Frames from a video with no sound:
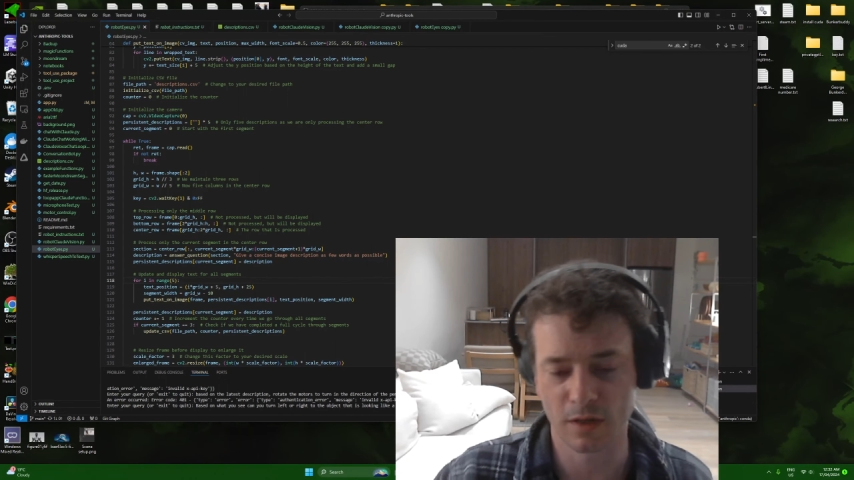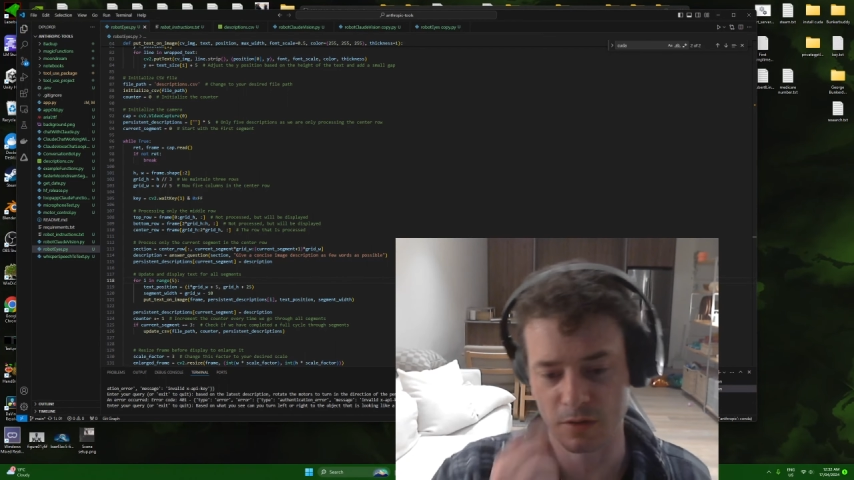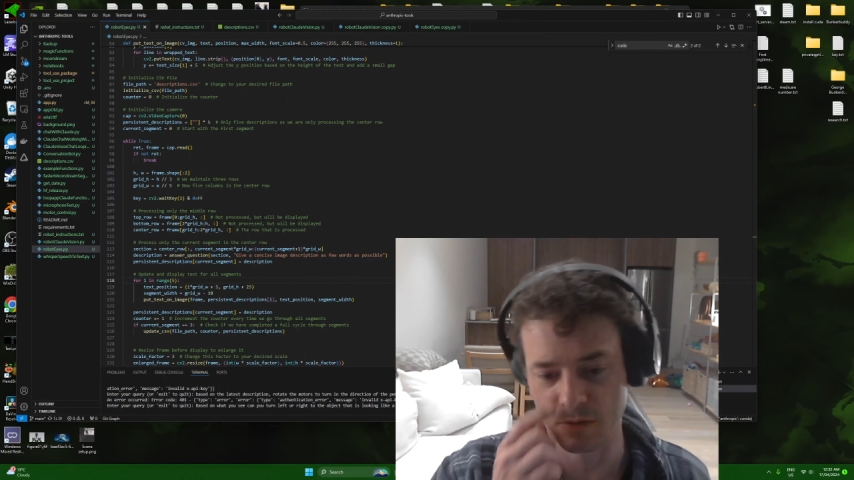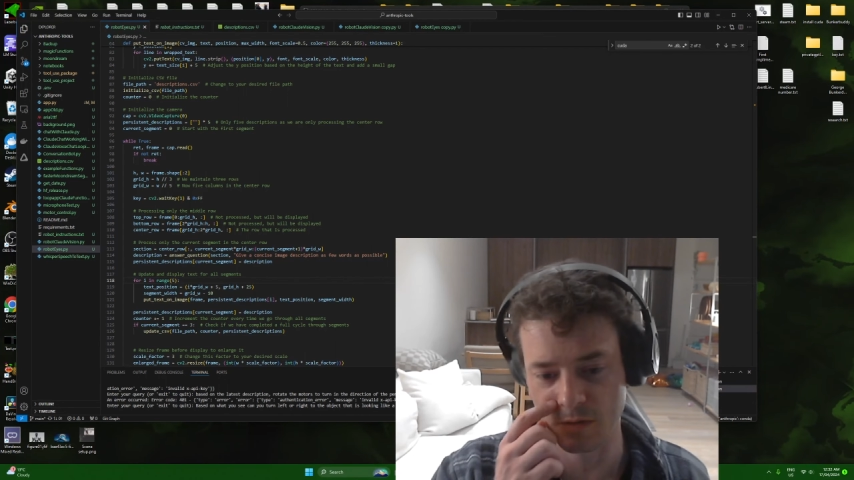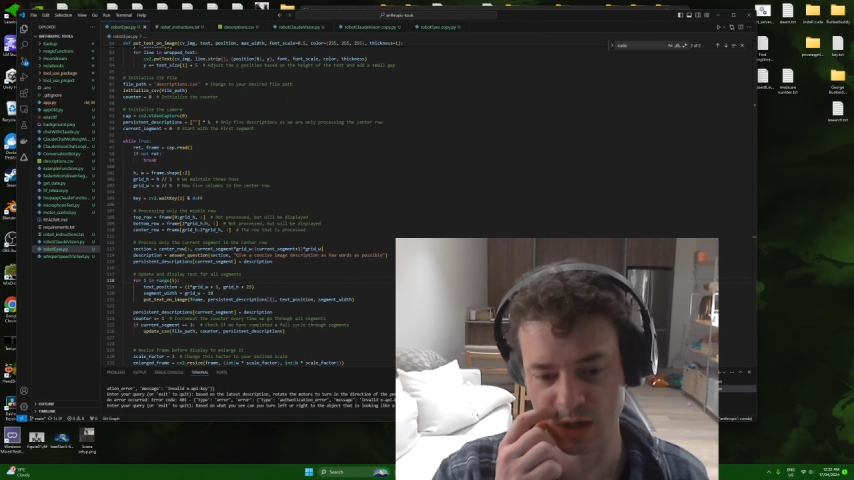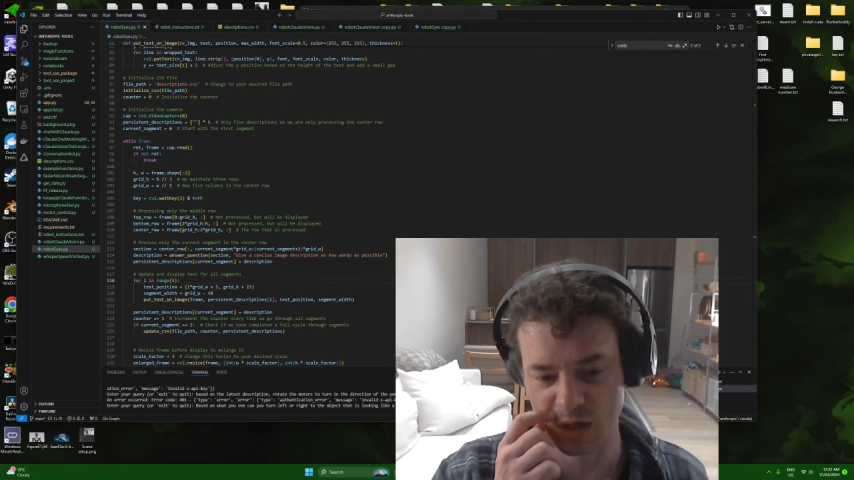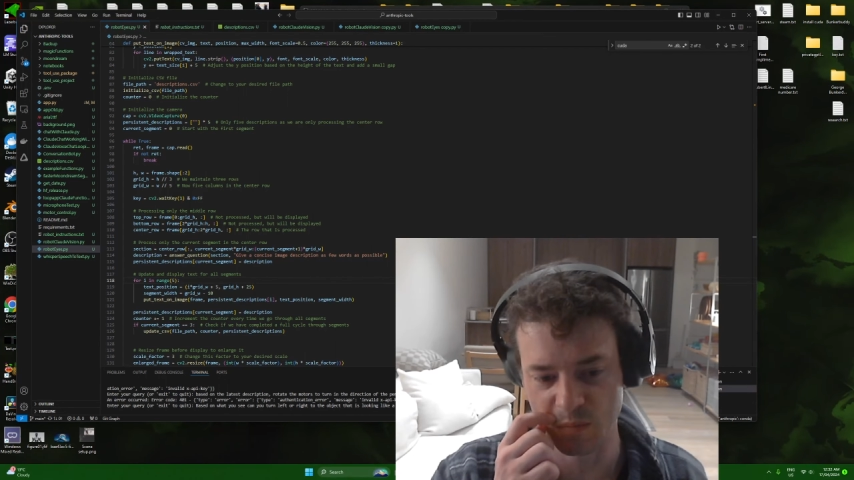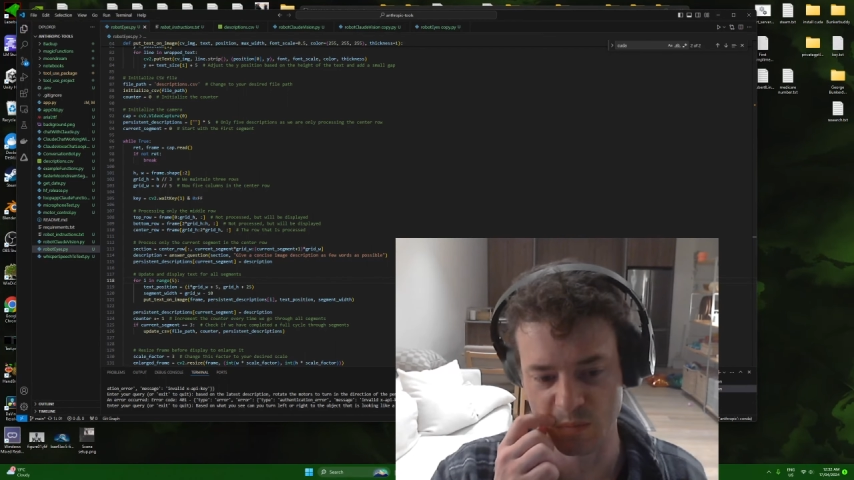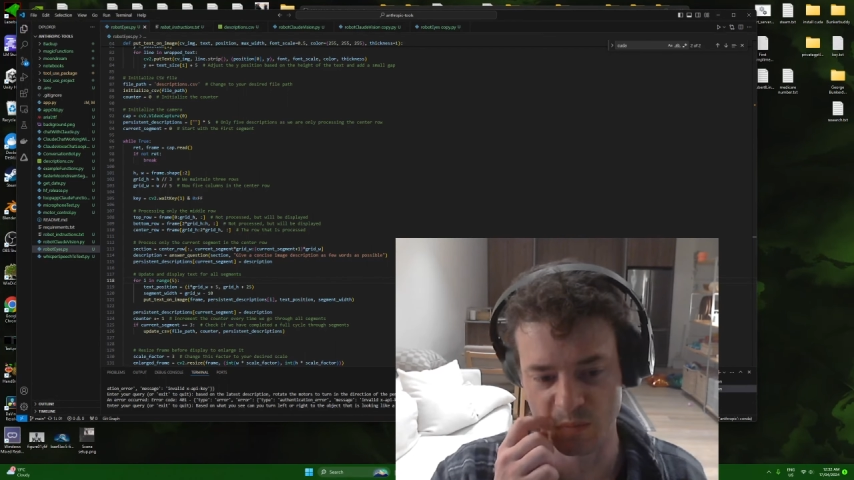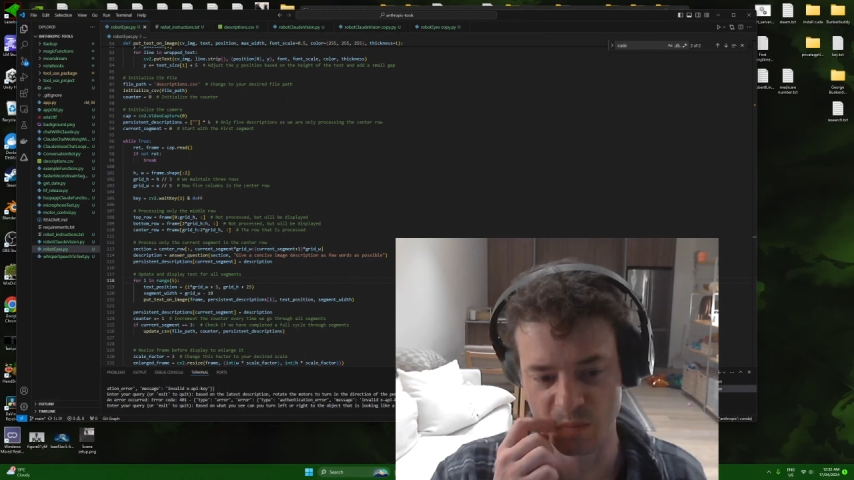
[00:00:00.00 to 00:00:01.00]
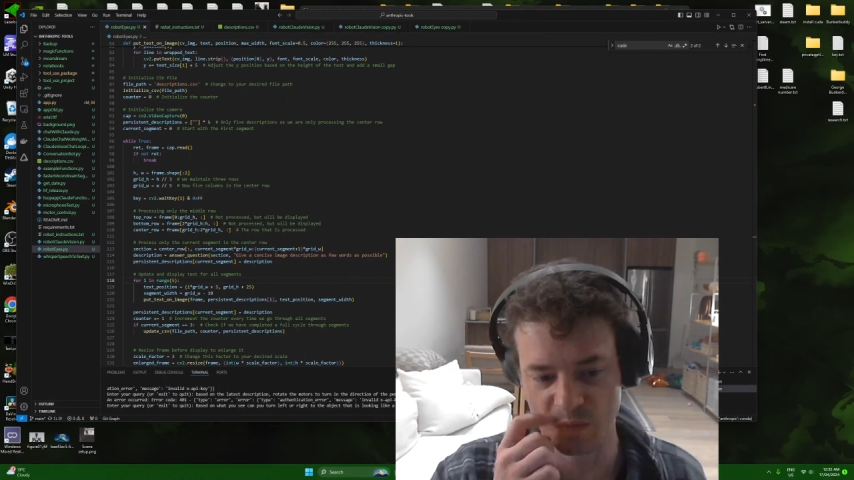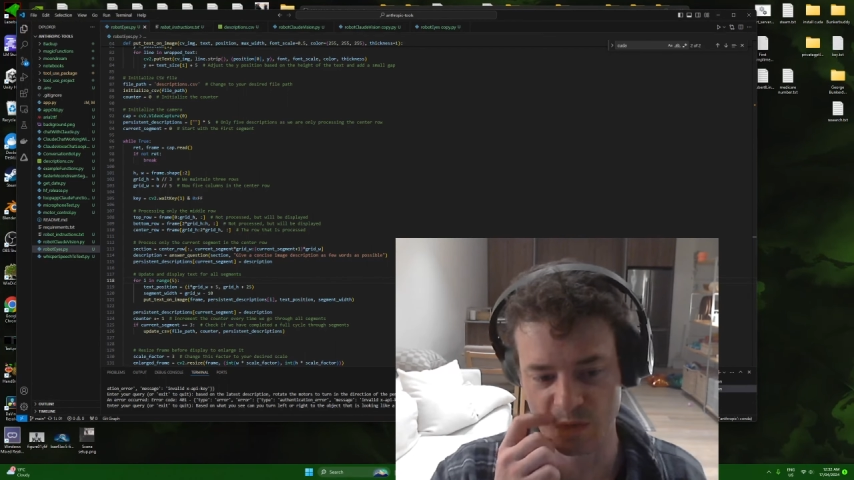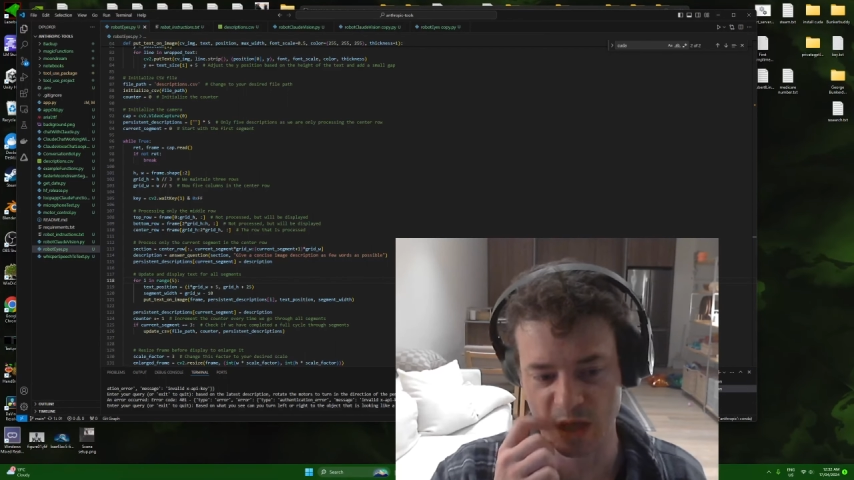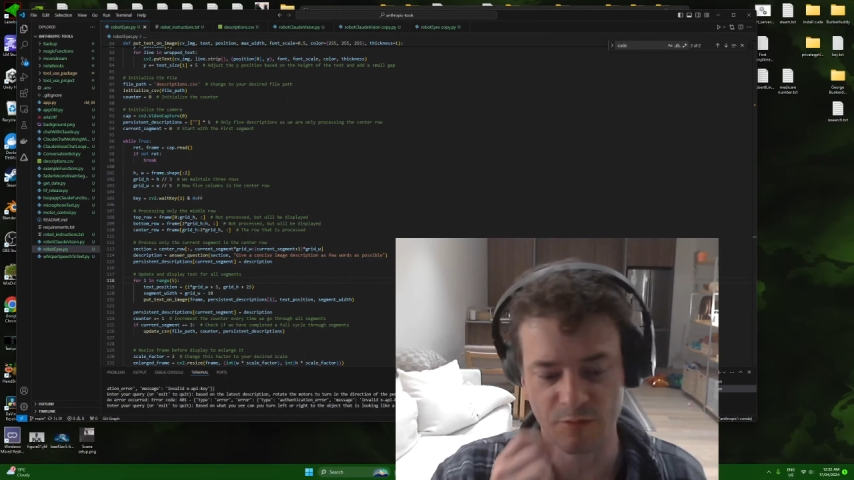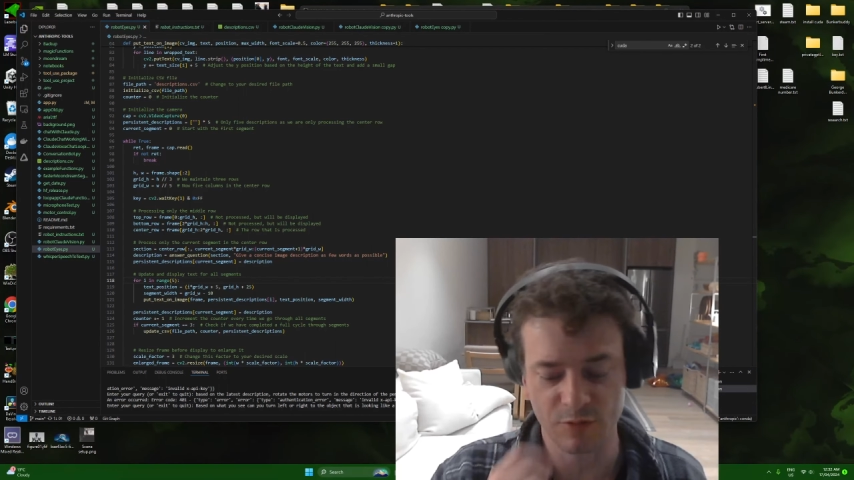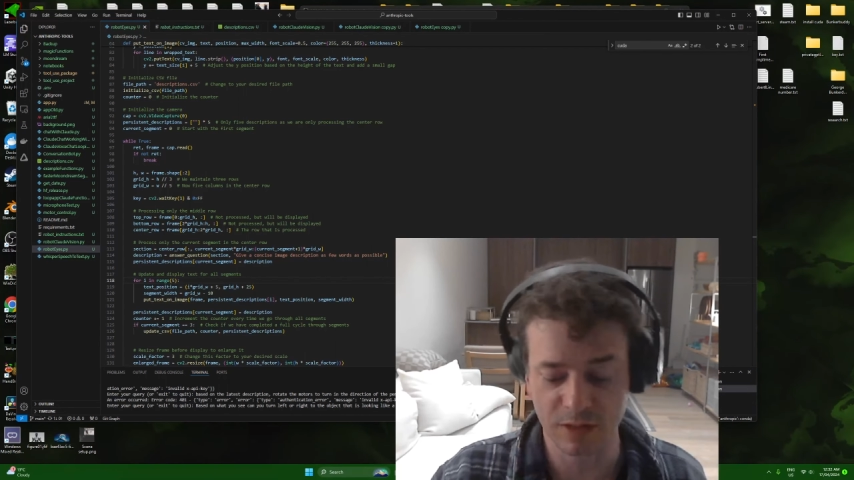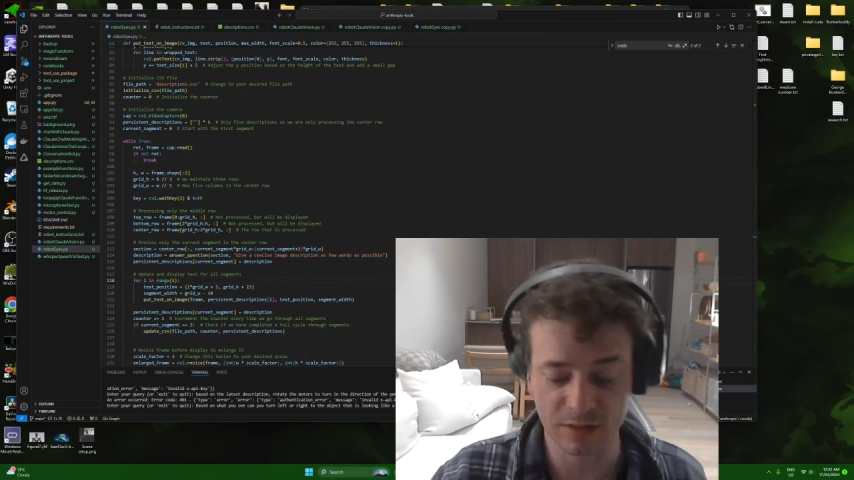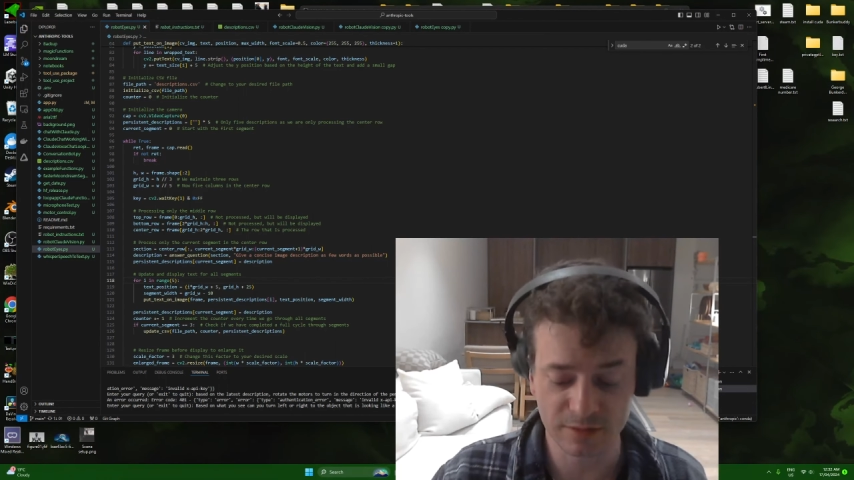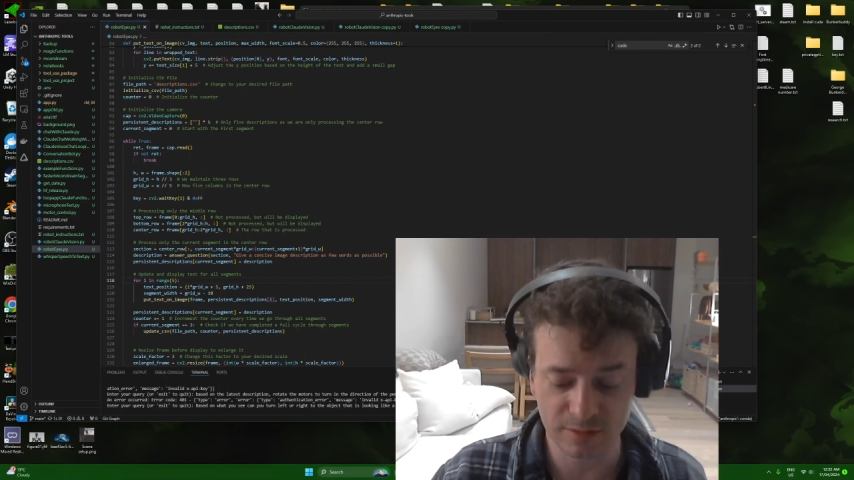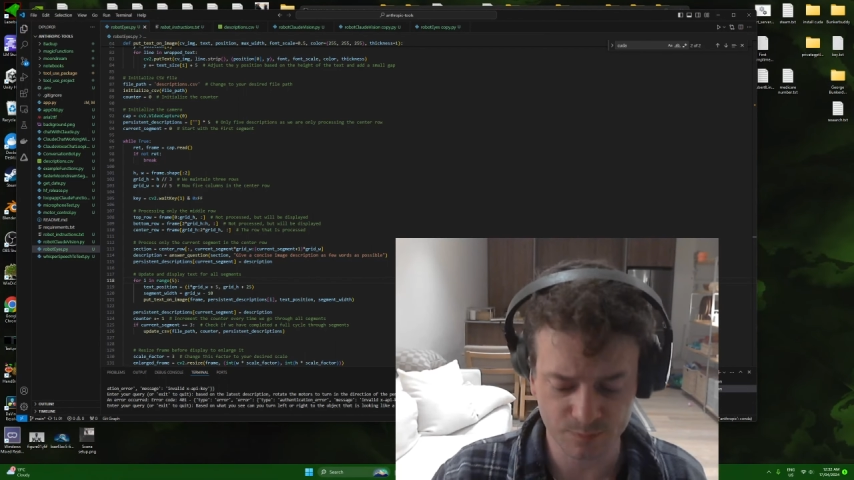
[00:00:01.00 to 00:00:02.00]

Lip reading: on after this.